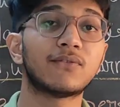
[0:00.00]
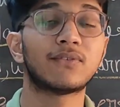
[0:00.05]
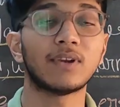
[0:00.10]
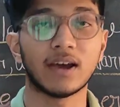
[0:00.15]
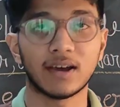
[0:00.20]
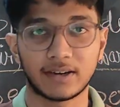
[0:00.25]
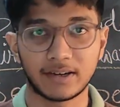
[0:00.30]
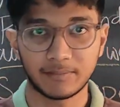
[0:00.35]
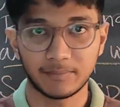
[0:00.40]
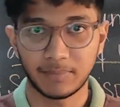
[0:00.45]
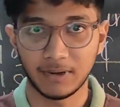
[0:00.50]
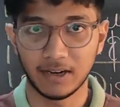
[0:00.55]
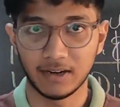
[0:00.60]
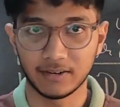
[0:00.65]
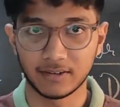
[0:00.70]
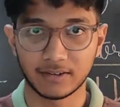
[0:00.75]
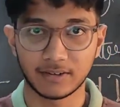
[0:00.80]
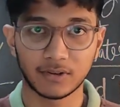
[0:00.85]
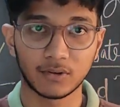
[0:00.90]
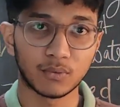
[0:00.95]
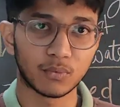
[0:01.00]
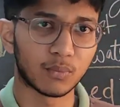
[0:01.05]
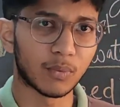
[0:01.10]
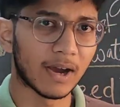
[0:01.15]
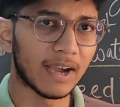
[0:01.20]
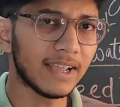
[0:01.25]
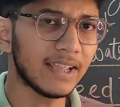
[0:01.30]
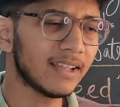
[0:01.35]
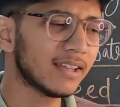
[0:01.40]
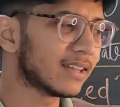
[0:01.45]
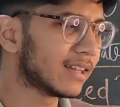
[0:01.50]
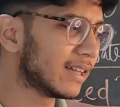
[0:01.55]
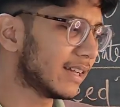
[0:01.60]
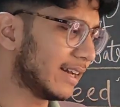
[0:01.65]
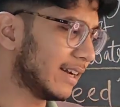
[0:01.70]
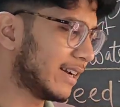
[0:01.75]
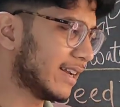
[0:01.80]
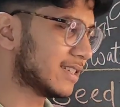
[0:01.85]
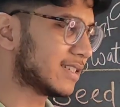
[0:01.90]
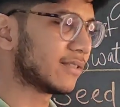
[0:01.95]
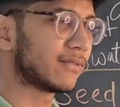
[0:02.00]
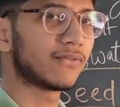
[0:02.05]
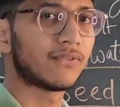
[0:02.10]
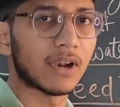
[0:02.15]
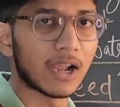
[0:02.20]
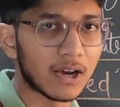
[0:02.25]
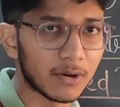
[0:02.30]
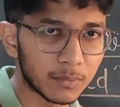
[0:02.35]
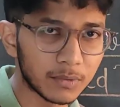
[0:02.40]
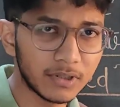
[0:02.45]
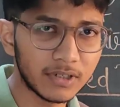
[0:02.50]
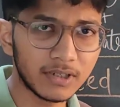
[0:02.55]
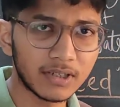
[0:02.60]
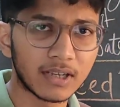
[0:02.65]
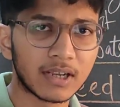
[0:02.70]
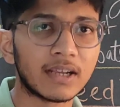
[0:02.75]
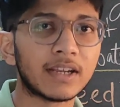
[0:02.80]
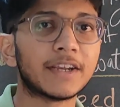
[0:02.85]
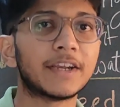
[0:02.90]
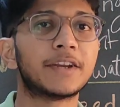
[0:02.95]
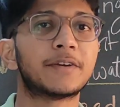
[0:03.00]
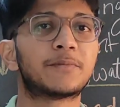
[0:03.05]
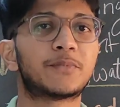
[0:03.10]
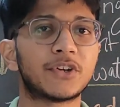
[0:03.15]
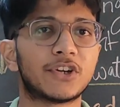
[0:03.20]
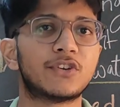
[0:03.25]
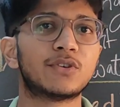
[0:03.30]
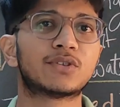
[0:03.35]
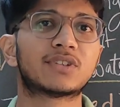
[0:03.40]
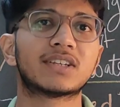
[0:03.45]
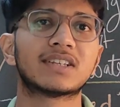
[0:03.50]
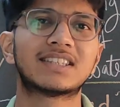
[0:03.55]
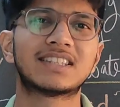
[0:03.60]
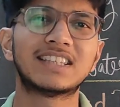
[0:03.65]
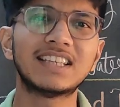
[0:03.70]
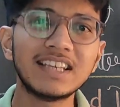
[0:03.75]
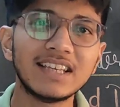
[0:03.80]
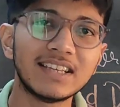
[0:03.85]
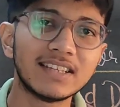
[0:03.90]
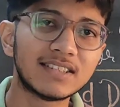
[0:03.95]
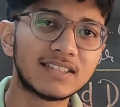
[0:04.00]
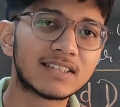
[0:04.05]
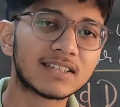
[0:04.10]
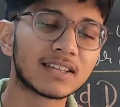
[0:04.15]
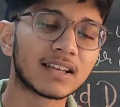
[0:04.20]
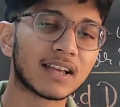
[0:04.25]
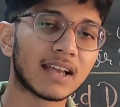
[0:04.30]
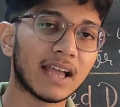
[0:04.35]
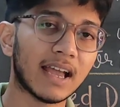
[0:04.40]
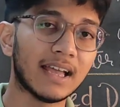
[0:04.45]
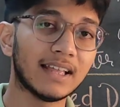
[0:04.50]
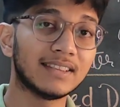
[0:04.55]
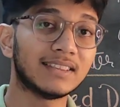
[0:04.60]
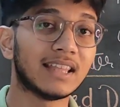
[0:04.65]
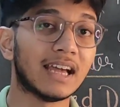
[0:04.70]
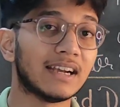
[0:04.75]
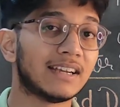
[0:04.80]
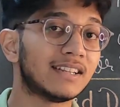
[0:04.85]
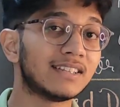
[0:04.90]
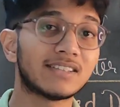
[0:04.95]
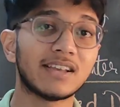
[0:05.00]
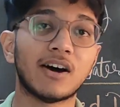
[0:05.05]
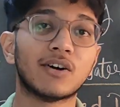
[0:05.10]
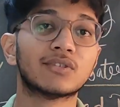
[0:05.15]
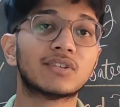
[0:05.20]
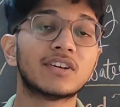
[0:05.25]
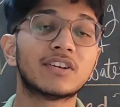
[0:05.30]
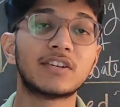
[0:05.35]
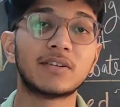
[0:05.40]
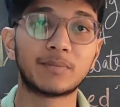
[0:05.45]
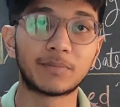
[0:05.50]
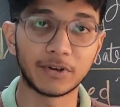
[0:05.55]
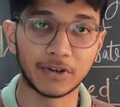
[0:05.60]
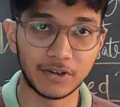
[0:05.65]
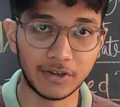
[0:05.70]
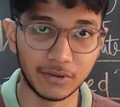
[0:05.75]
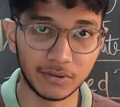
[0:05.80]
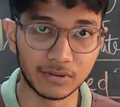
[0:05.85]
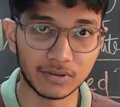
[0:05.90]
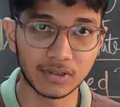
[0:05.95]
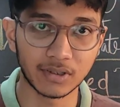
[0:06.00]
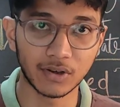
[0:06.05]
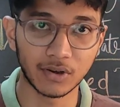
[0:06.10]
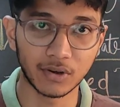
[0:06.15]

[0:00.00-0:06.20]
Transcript: a flowering plant. Why? It has a flower, it produces seeds, and that is how they reproduce,